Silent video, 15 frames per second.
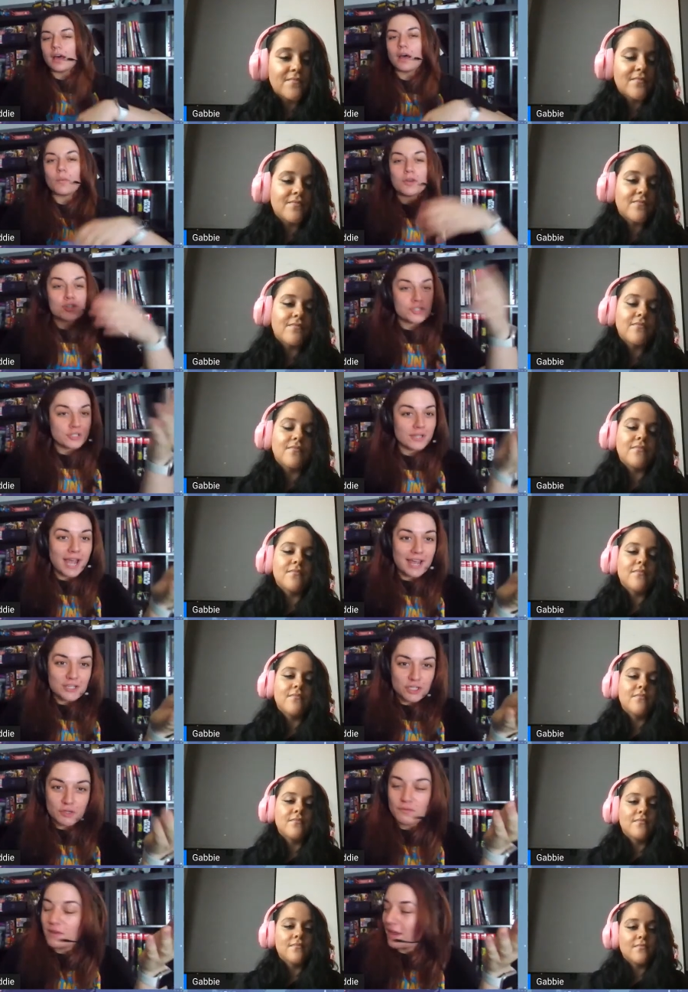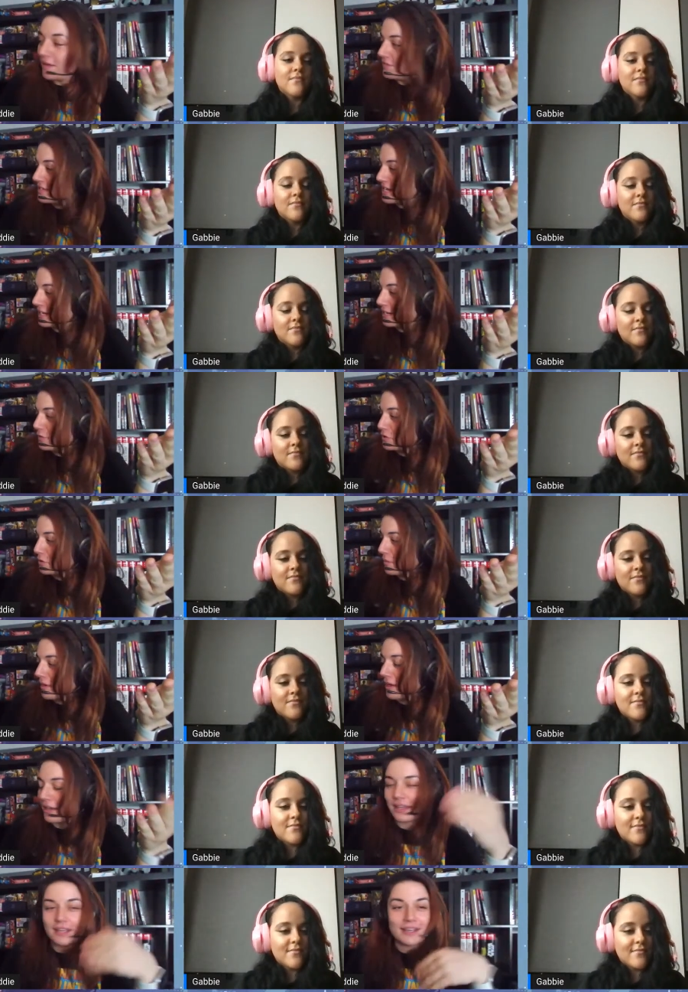Speaker 1: Uh, which, as you have seen in
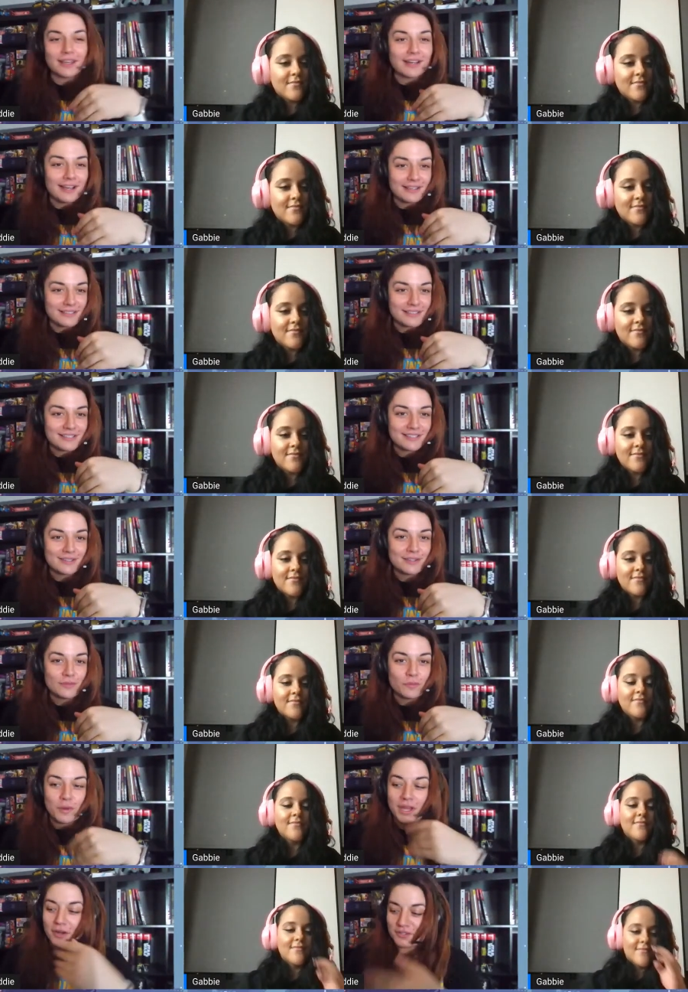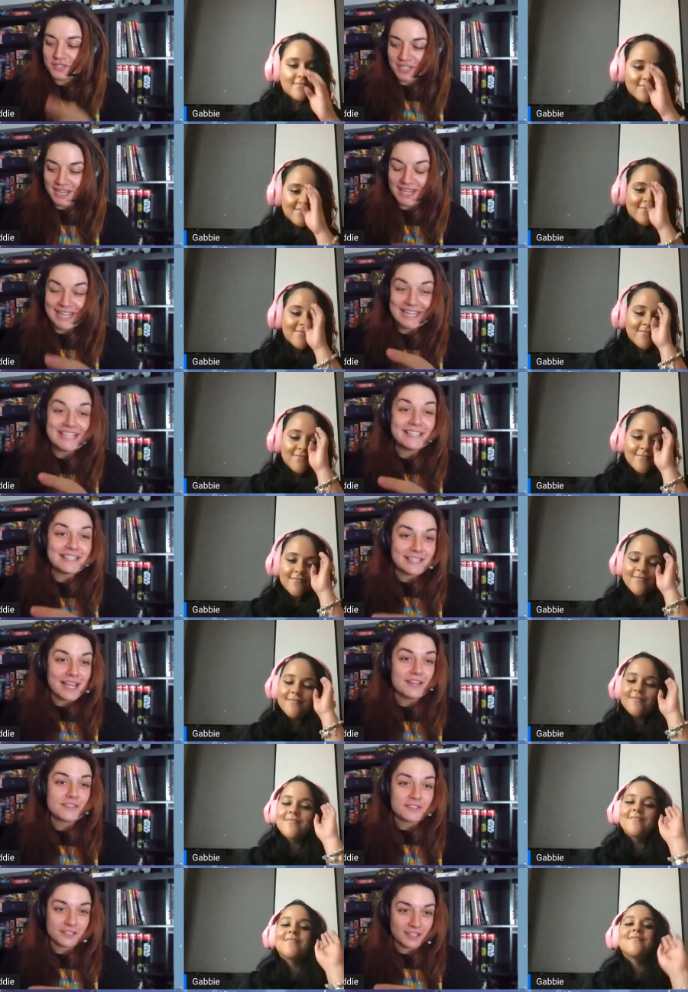Uzumaki and as we are seeing in
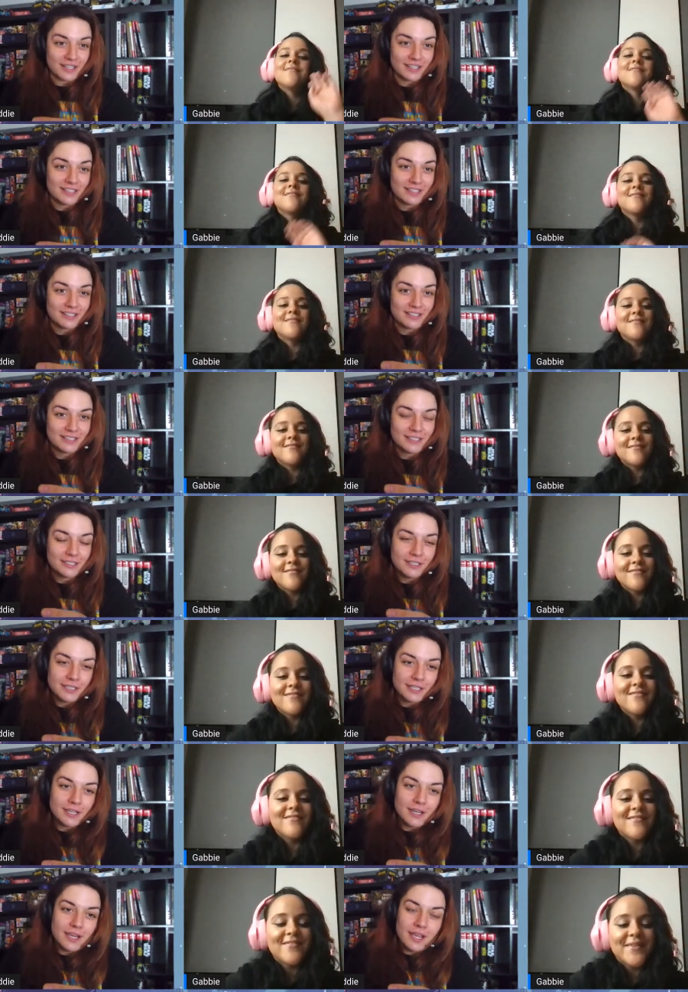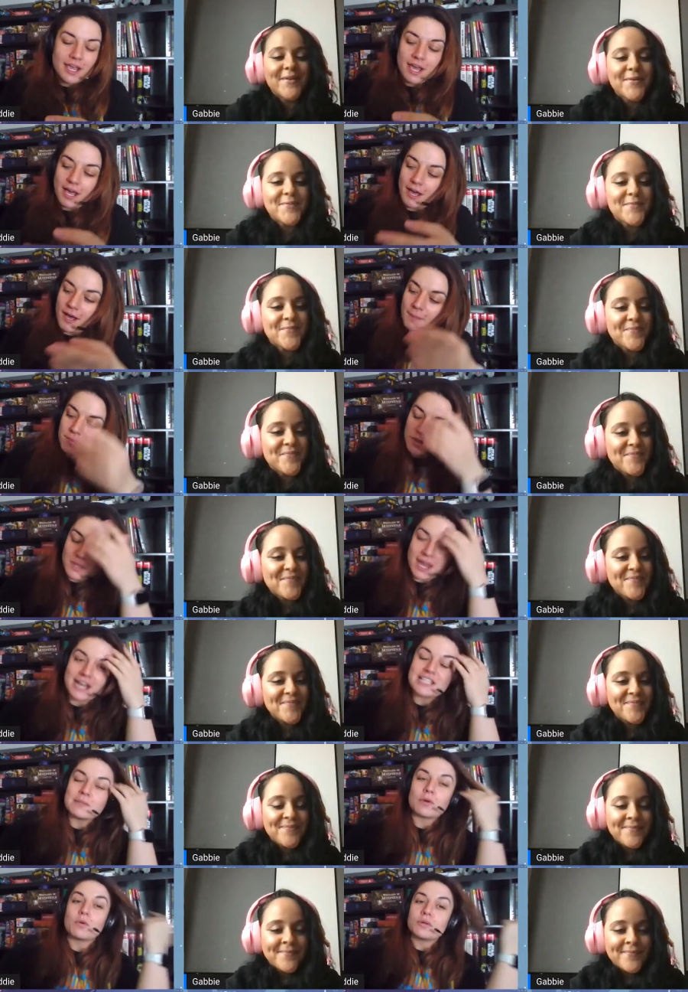Sensor. Um, so
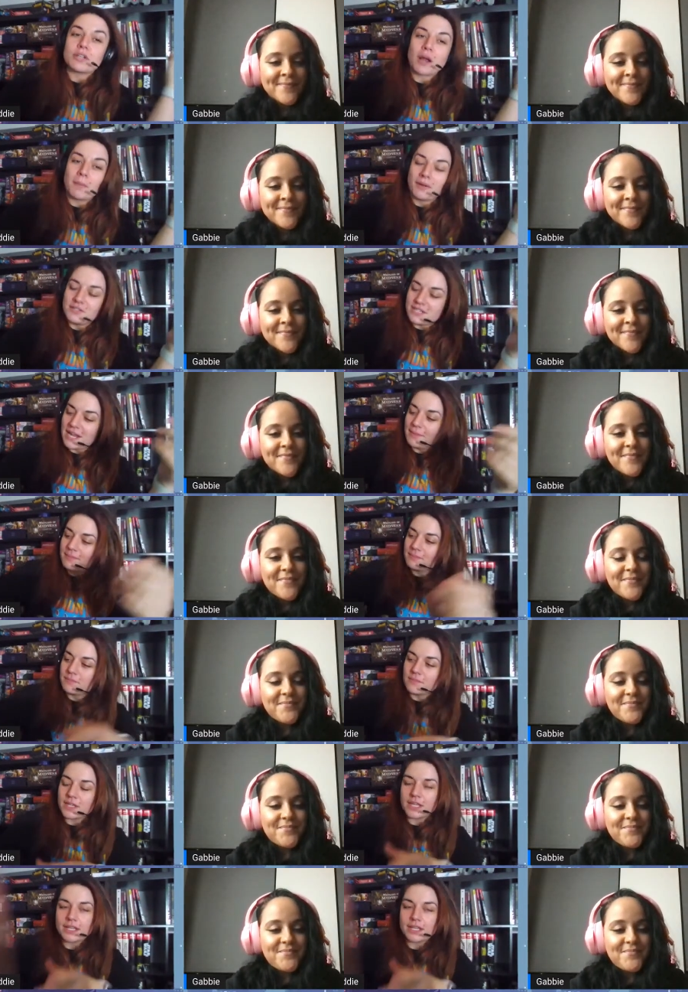that is the book we're talking about today.